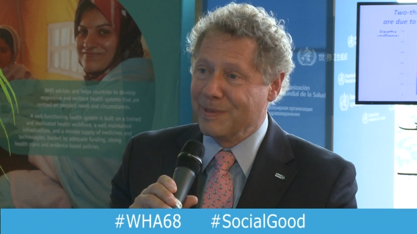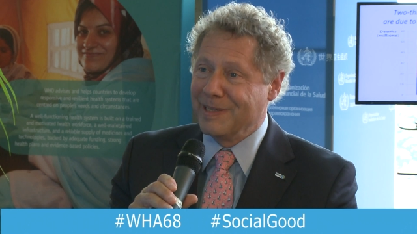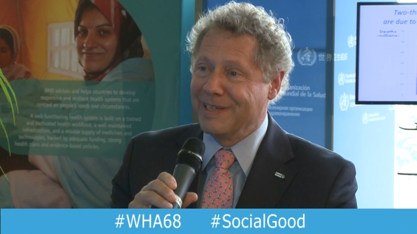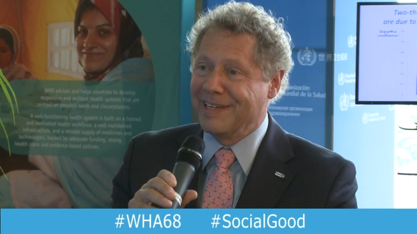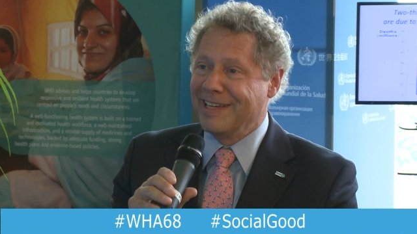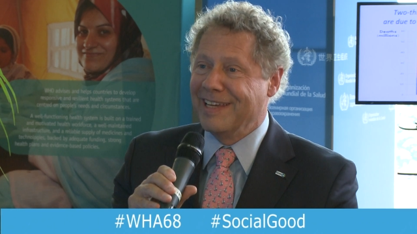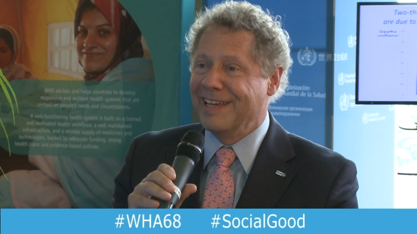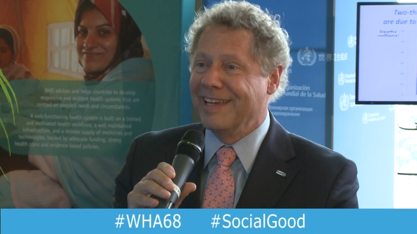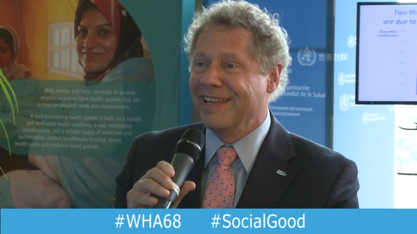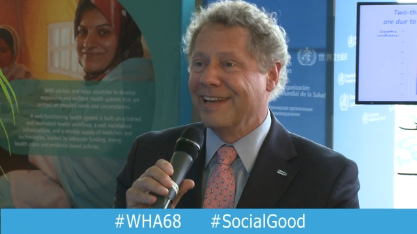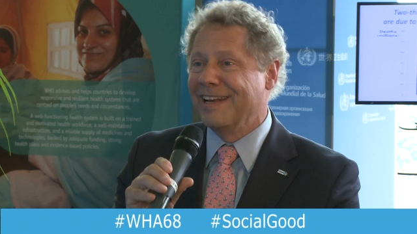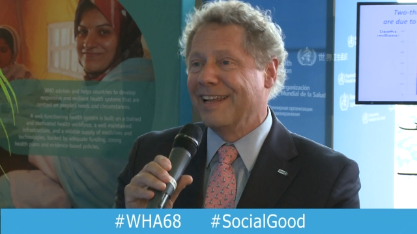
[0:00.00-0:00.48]

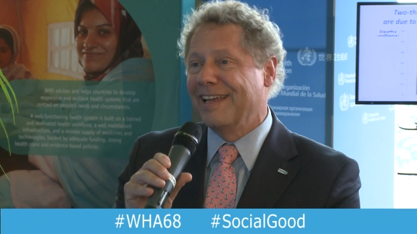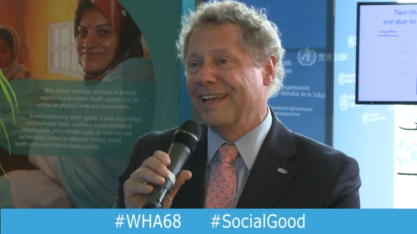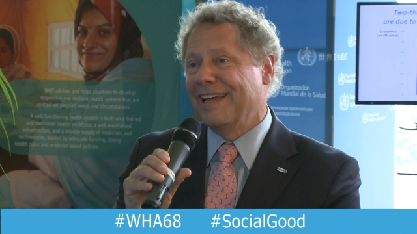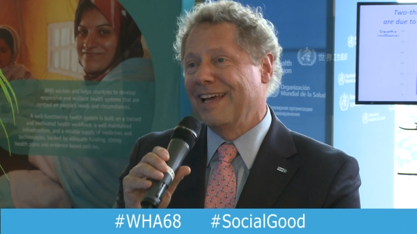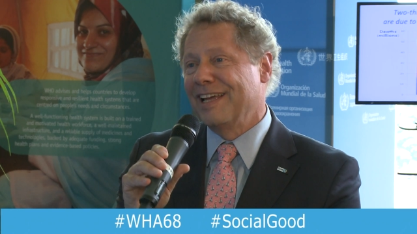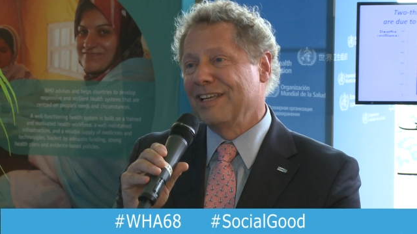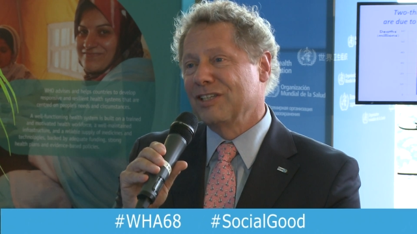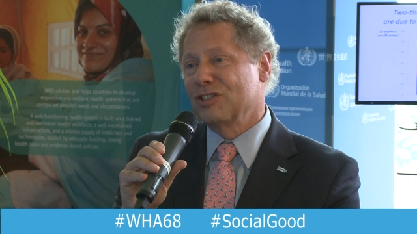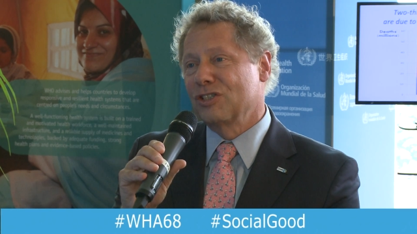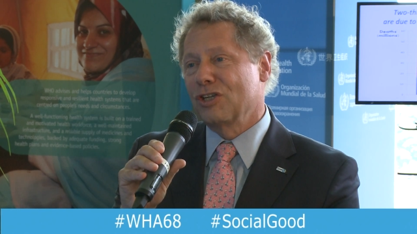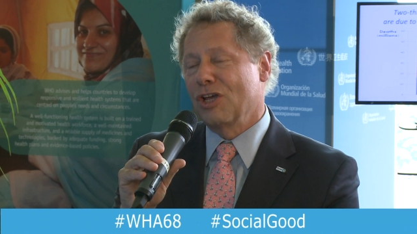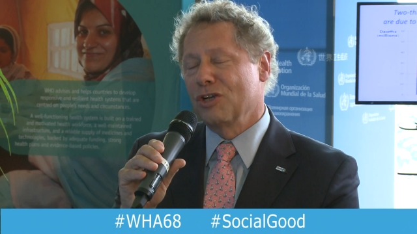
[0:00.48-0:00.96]
Speaker 1: in
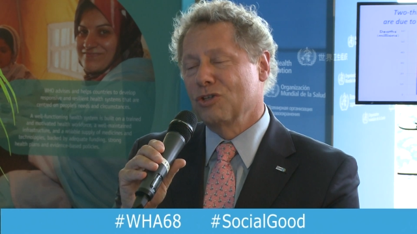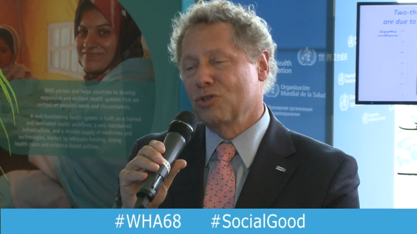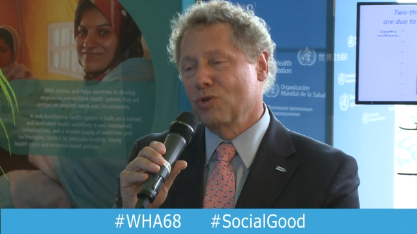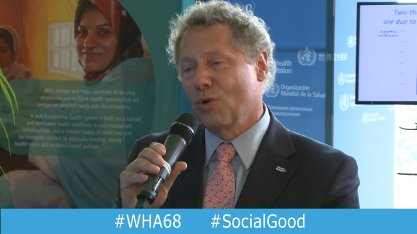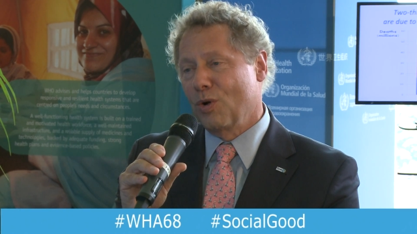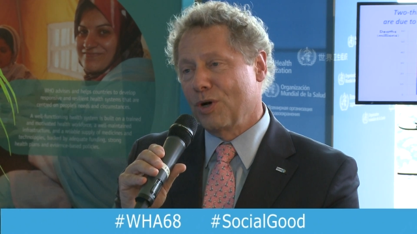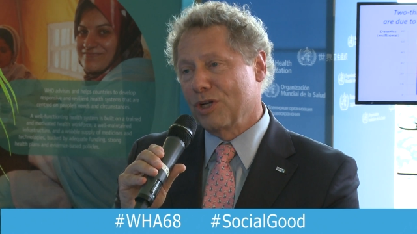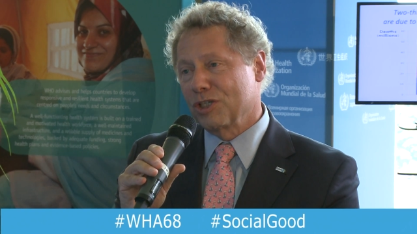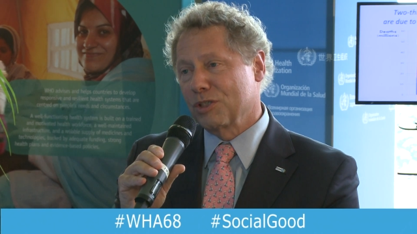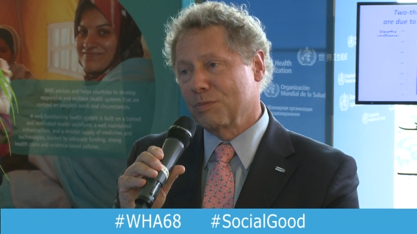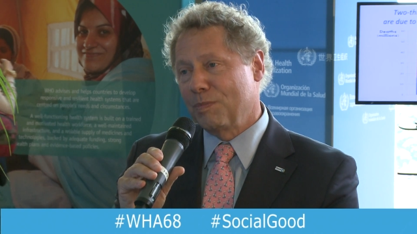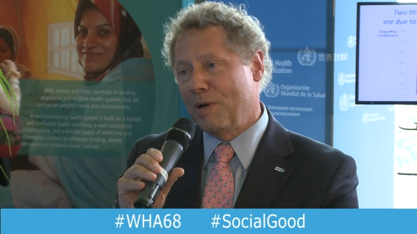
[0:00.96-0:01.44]
as
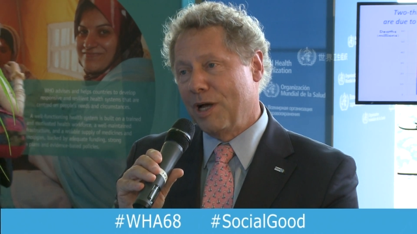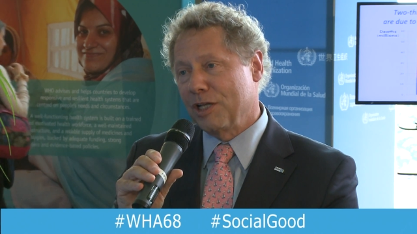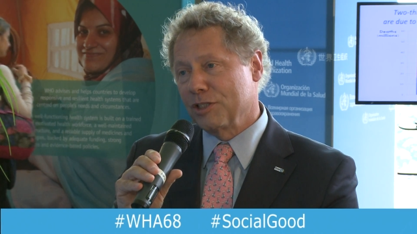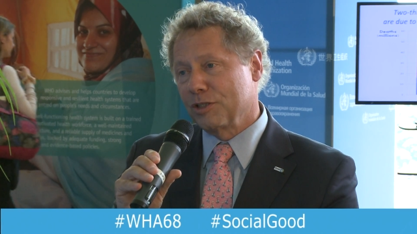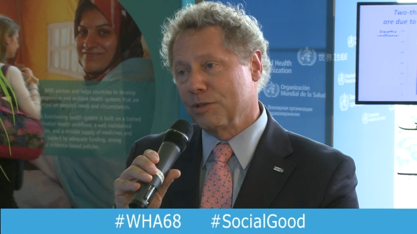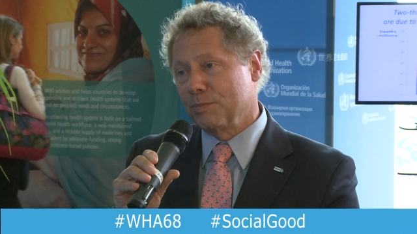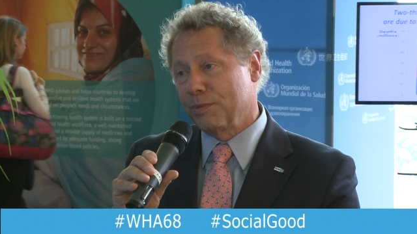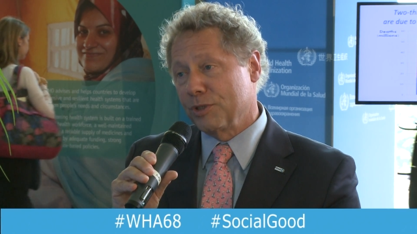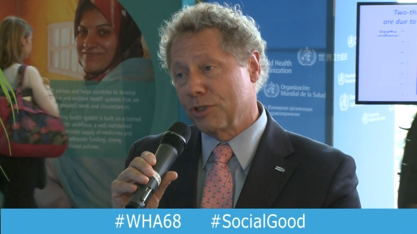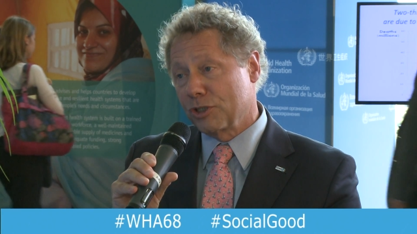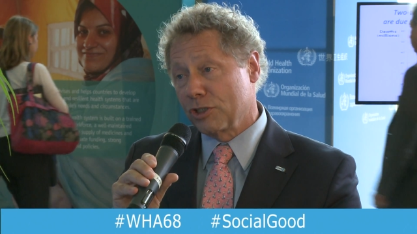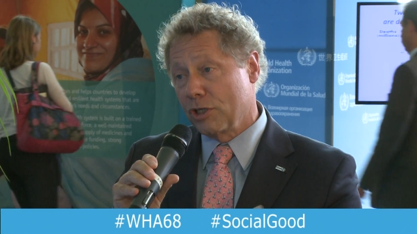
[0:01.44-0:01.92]
short as
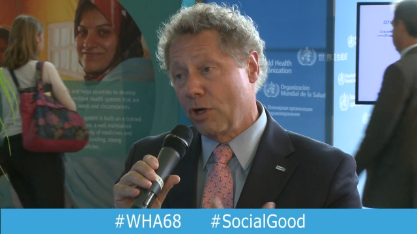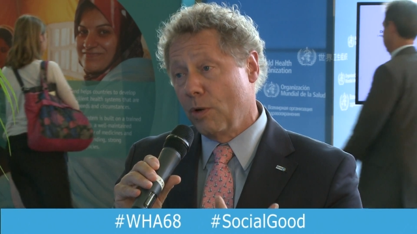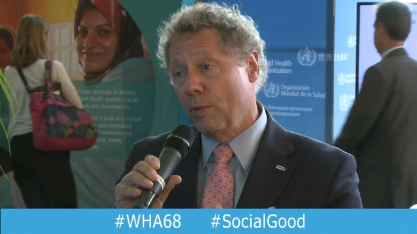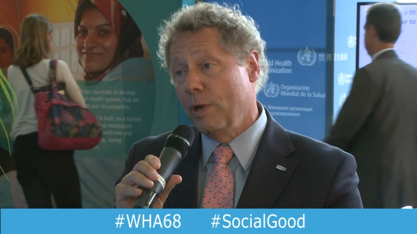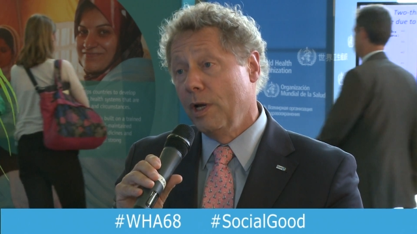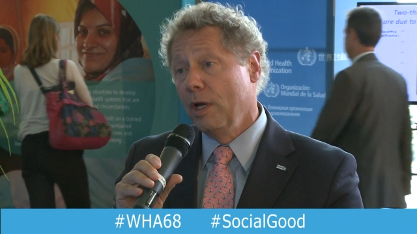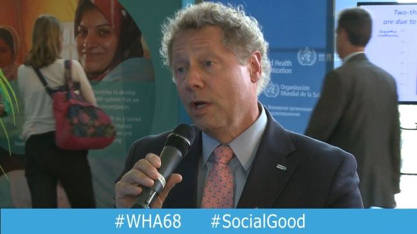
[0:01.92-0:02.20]
possible. So,